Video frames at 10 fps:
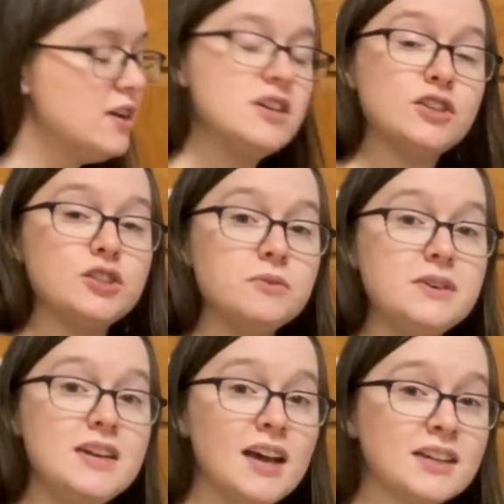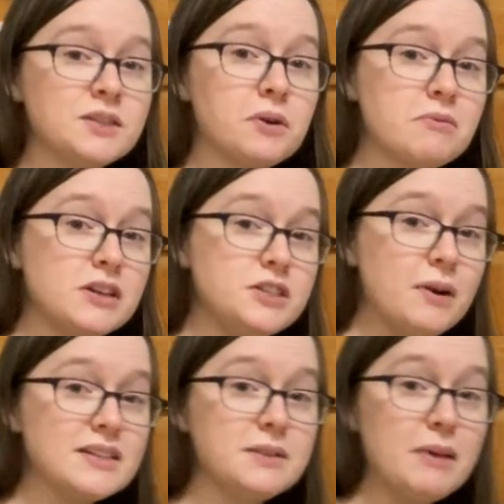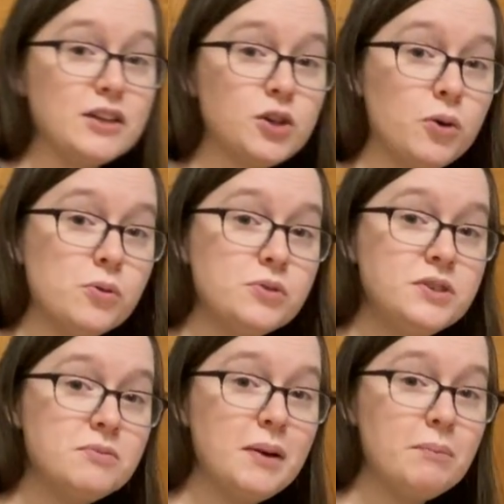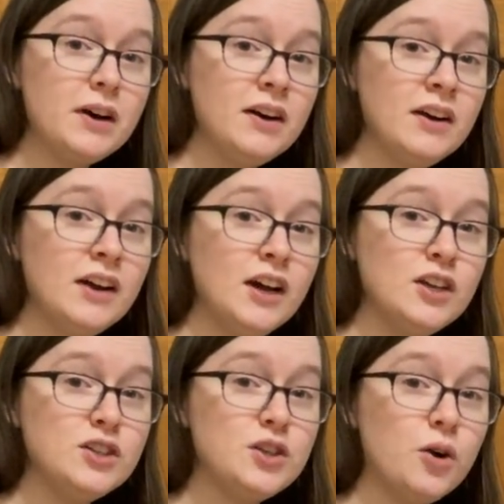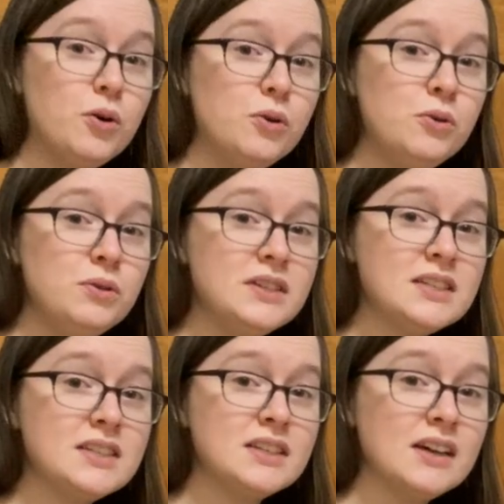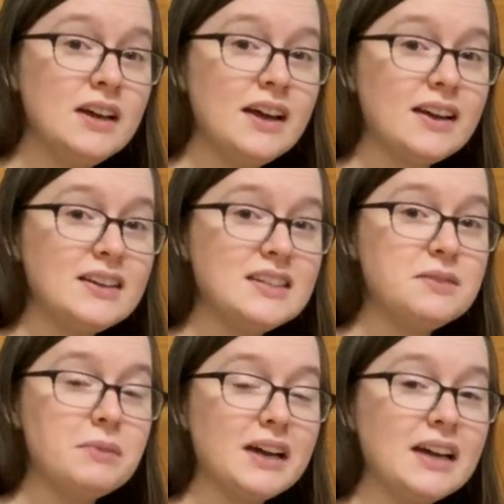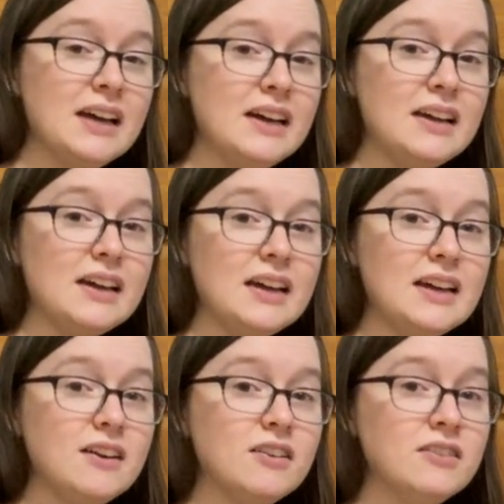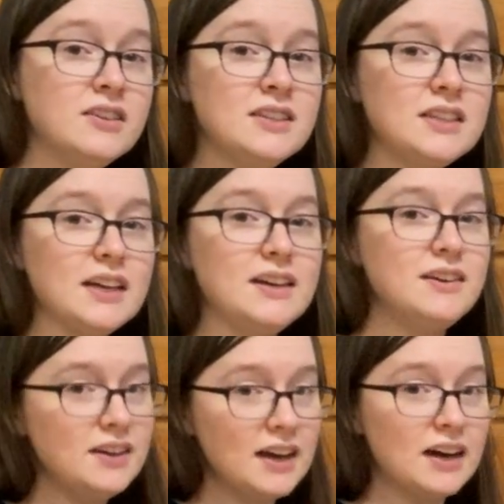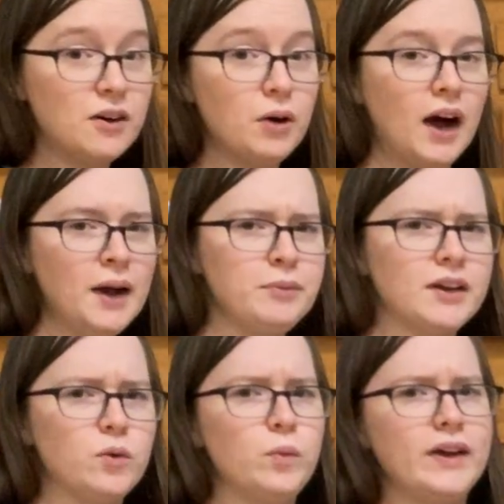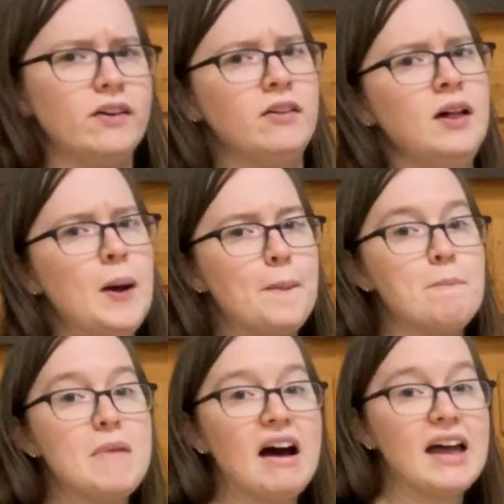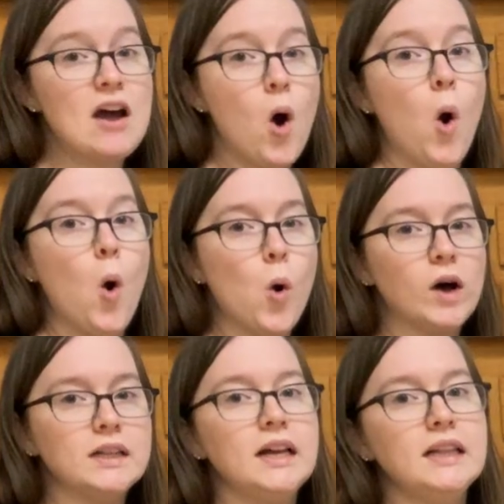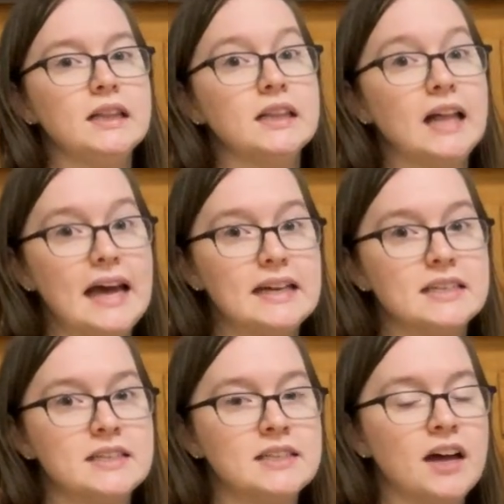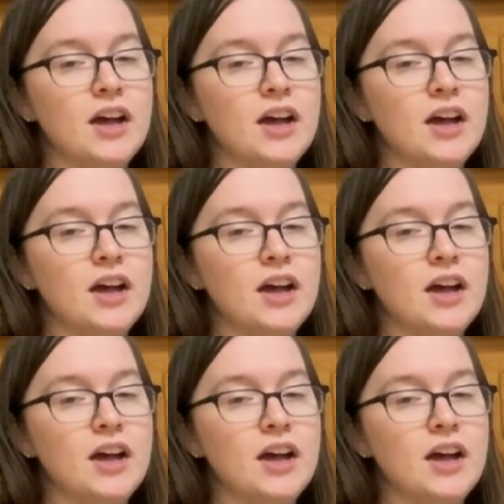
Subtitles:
So next, what I'm gonna do, I did my toes, remember? Toes, and I did my ankles, and now I'm gonna wiggle my whole legs.